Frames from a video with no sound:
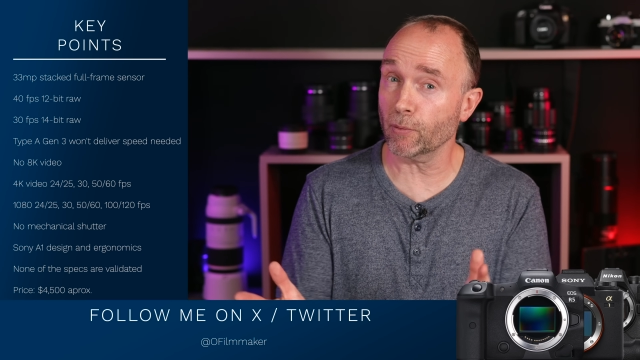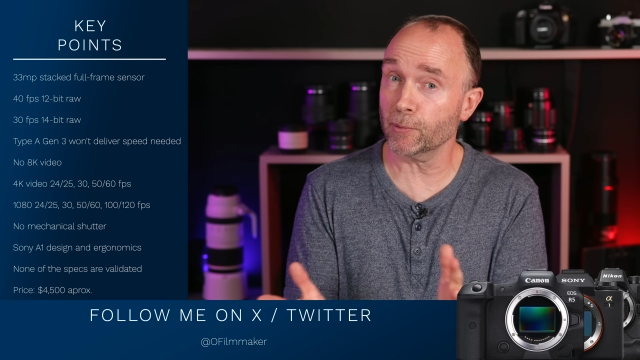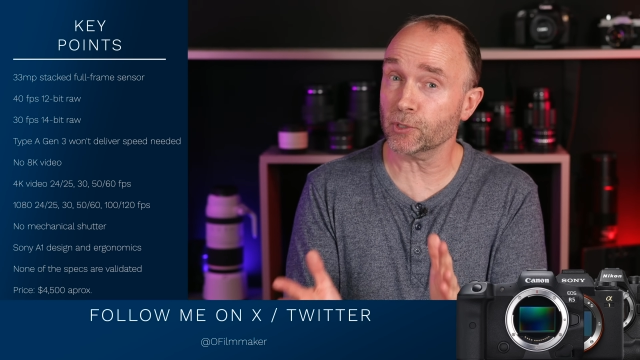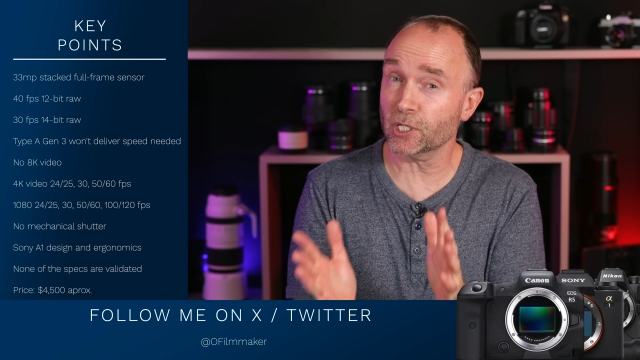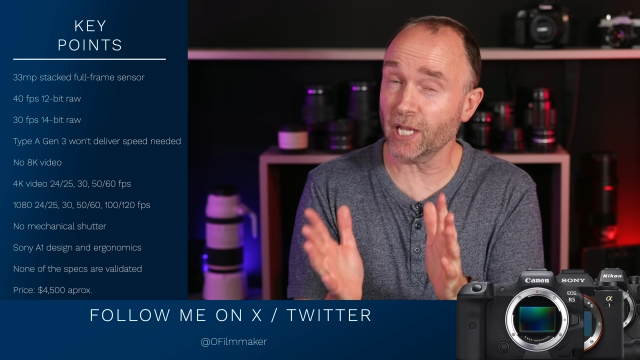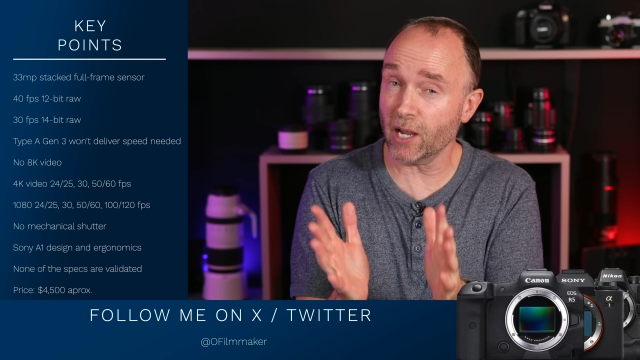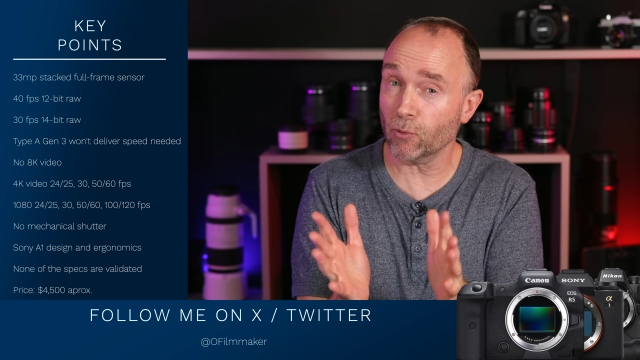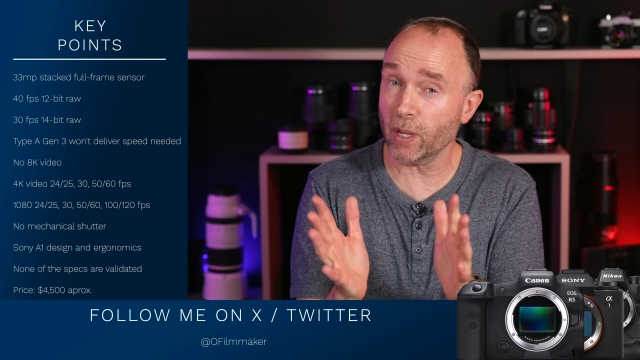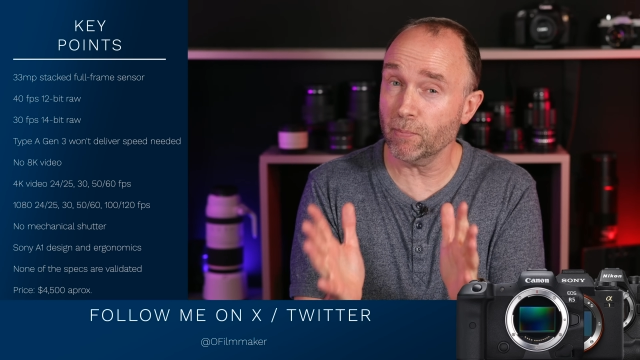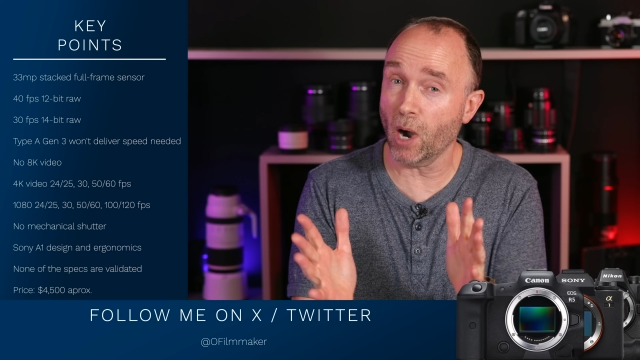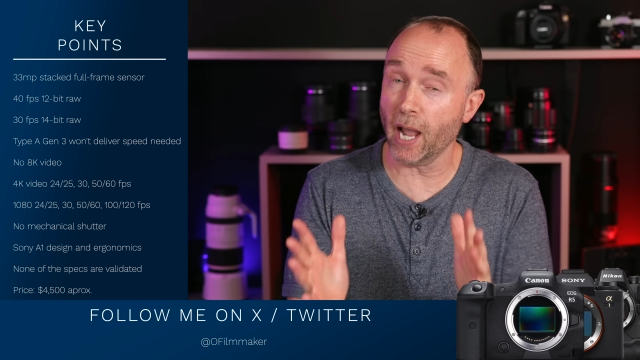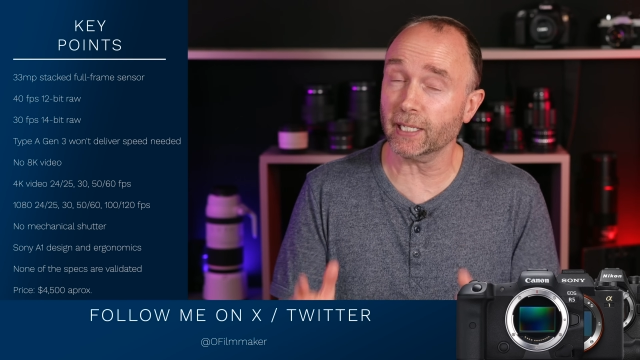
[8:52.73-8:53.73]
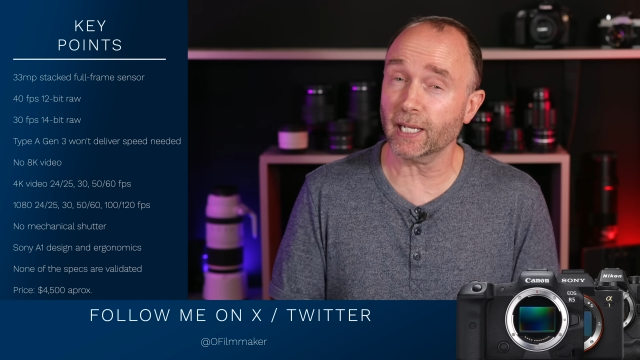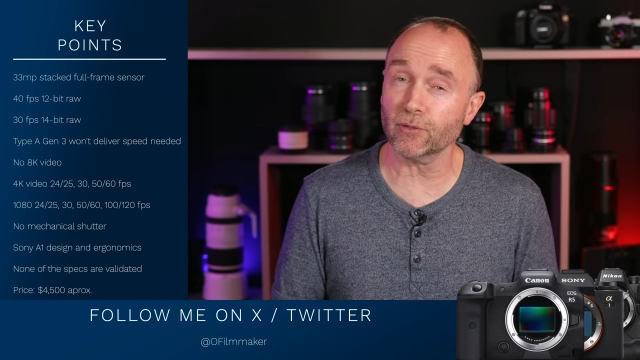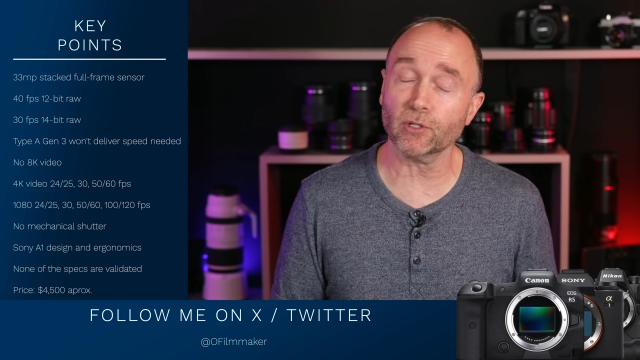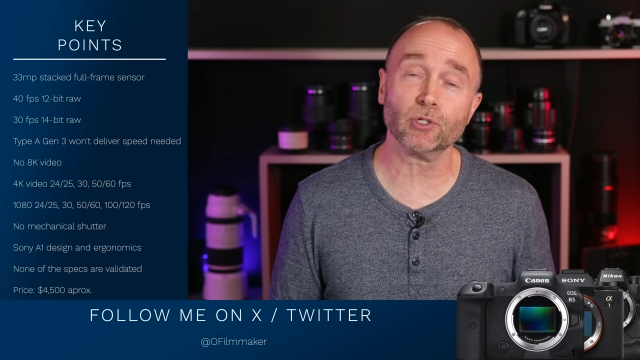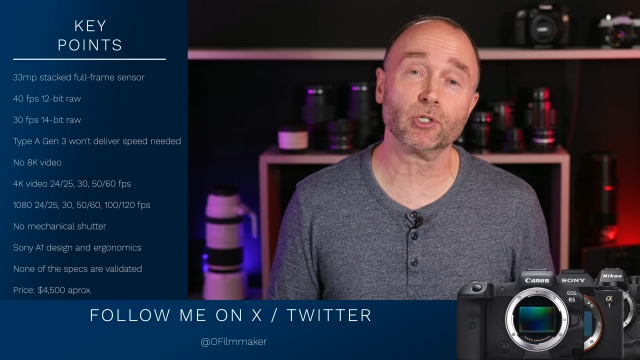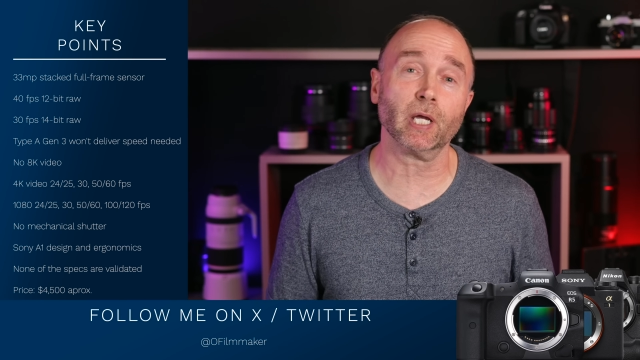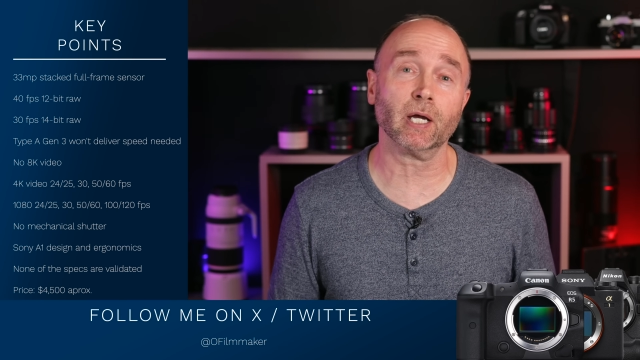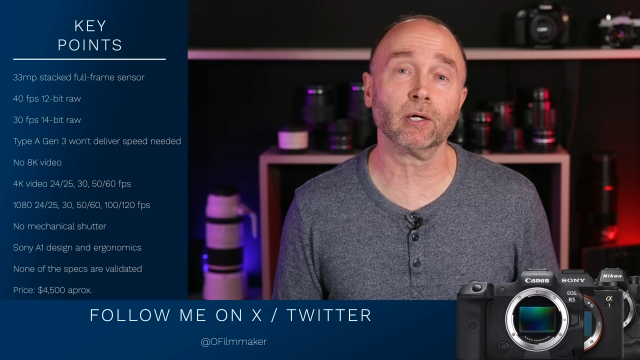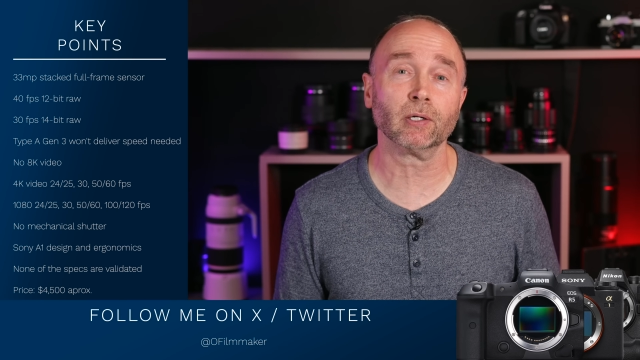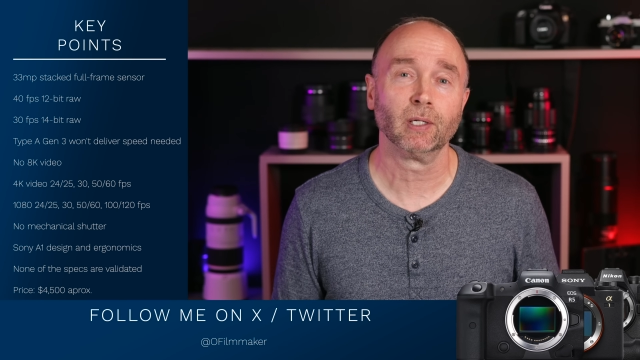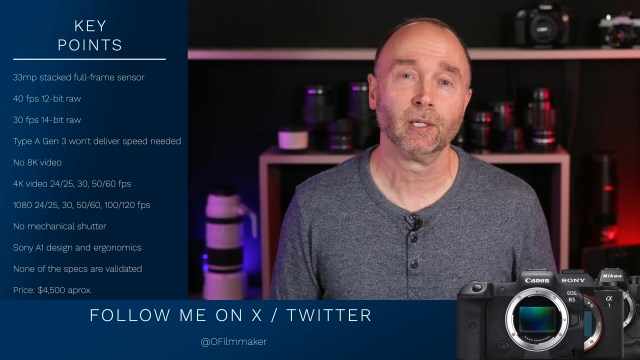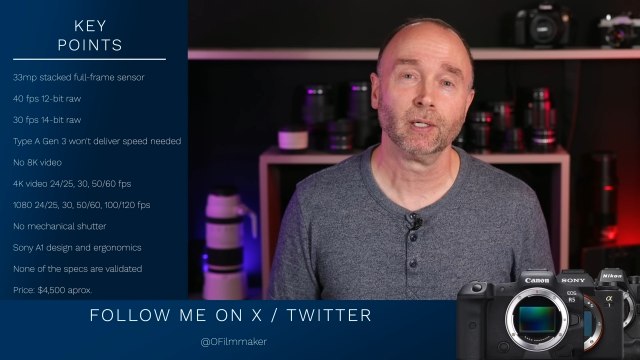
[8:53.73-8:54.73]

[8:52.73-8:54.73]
Rumors is saying we might get this year,